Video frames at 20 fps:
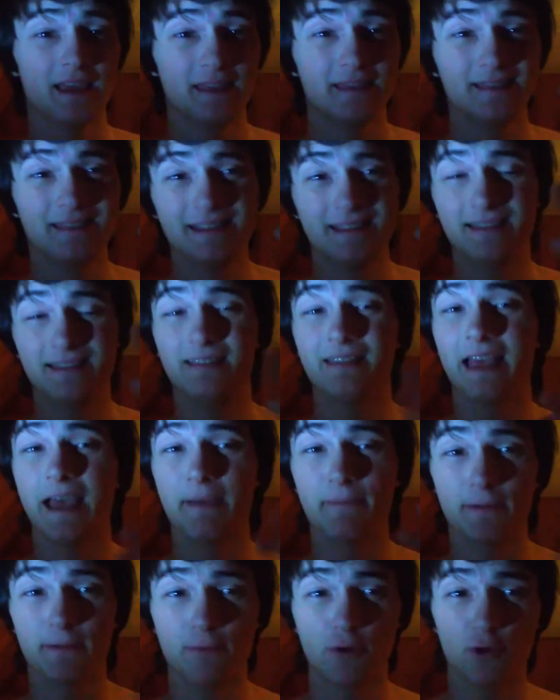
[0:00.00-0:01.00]
this has
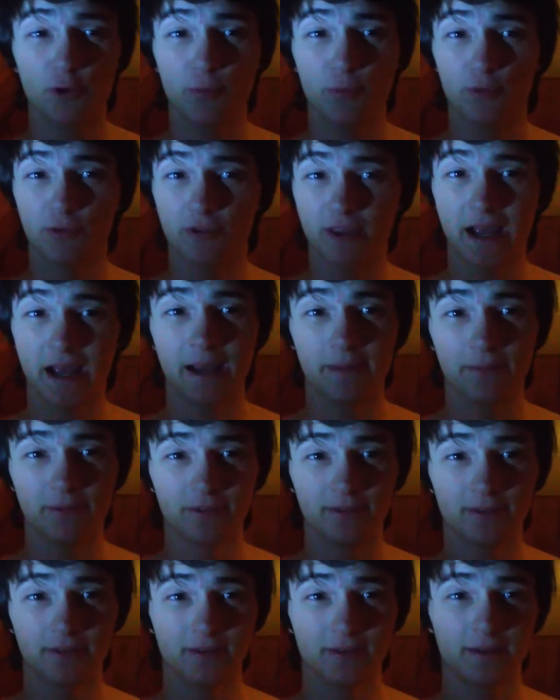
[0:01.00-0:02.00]
happened multiple
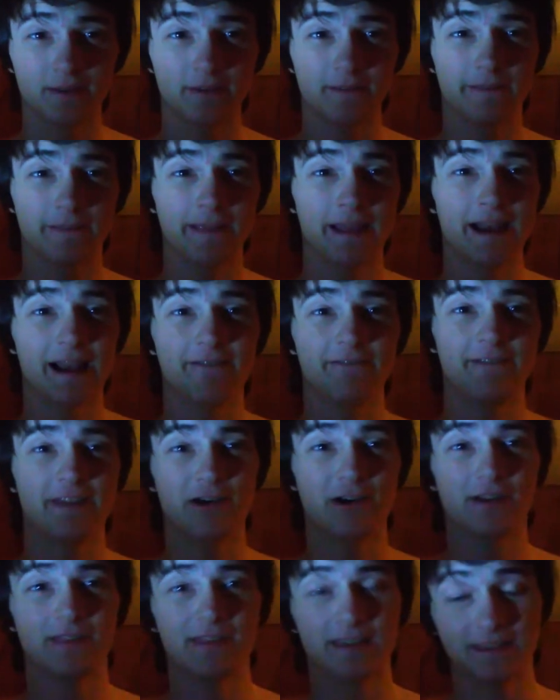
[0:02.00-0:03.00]
times that I've
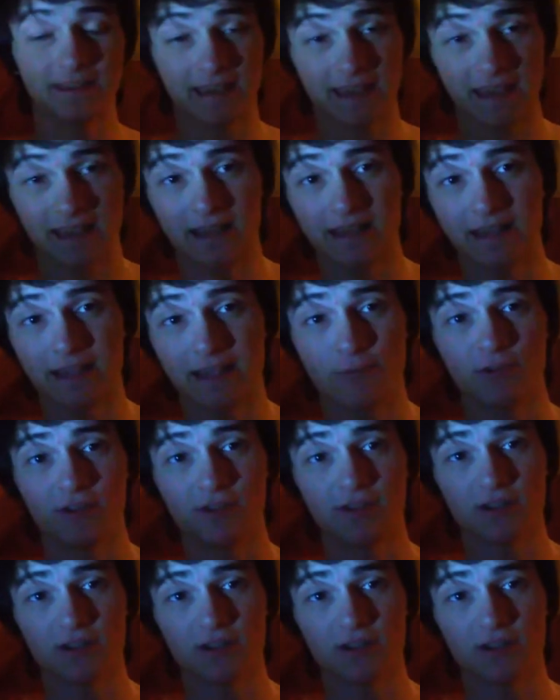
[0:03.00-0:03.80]
yelled at this kid. He was